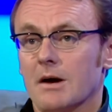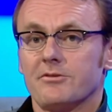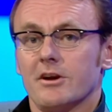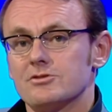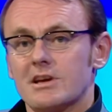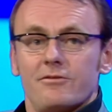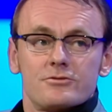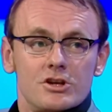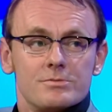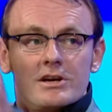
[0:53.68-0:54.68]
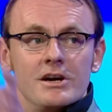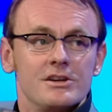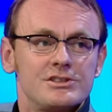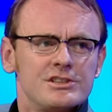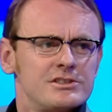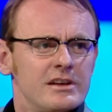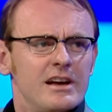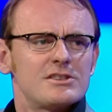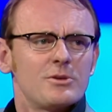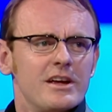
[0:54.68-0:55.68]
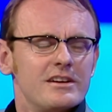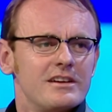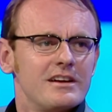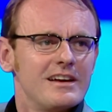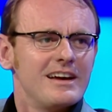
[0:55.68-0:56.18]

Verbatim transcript: up and throw scaffold tubes at hearses. That's what they do.